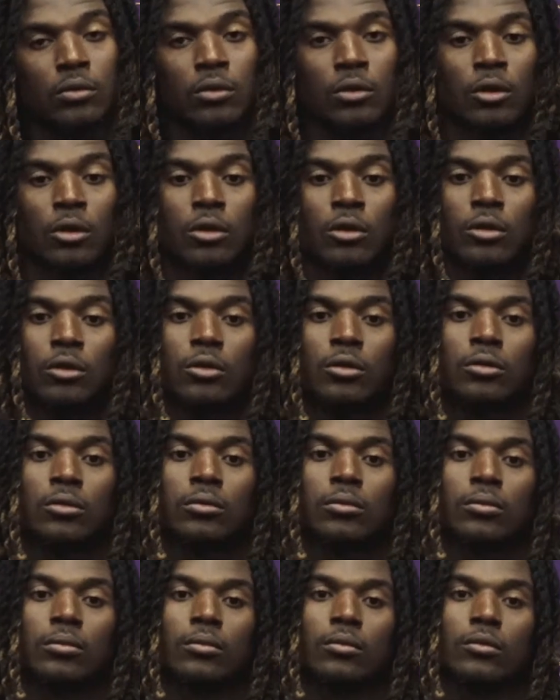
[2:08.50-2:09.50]

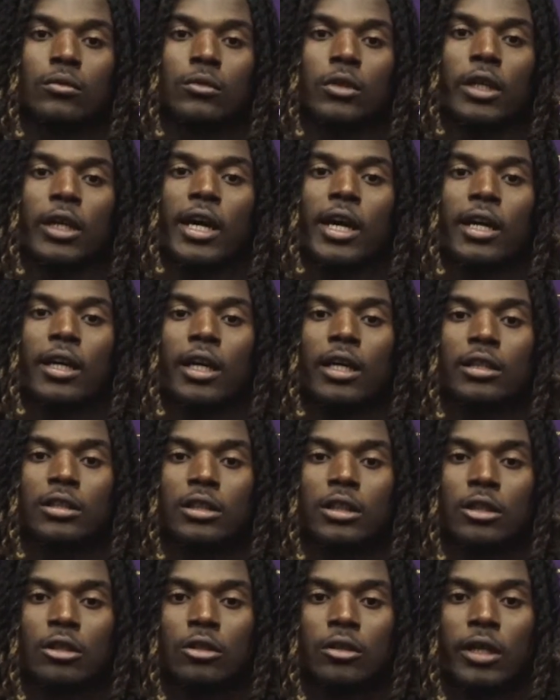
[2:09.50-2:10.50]
They got a lot of
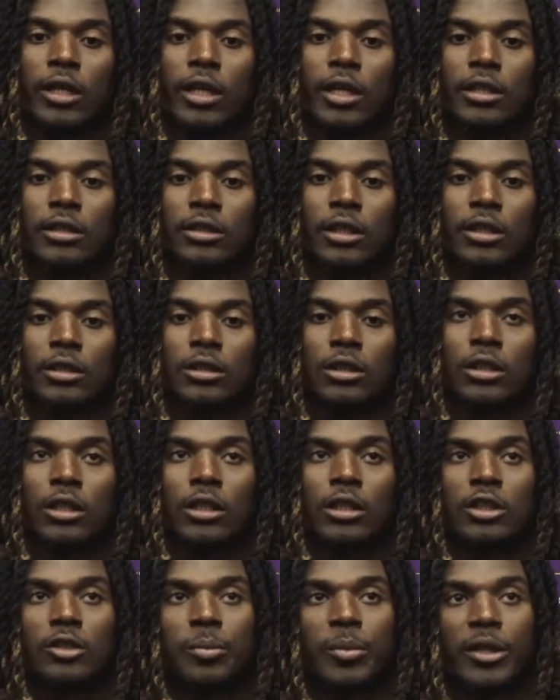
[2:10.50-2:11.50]
skilled guys that's good
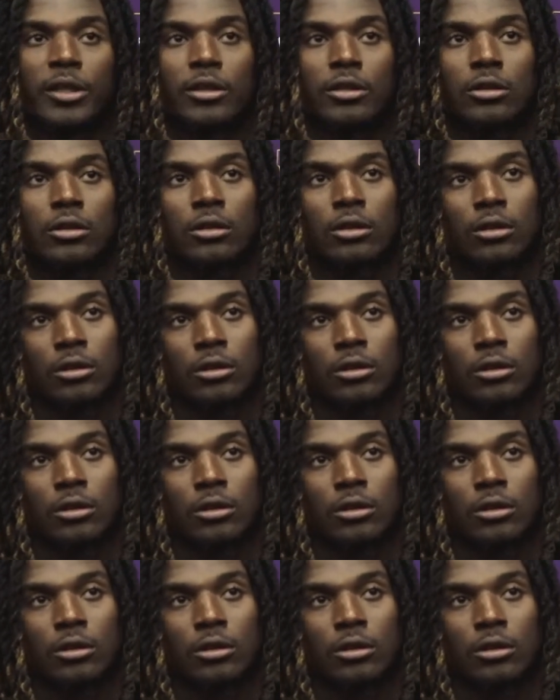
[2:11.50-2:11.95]
in space.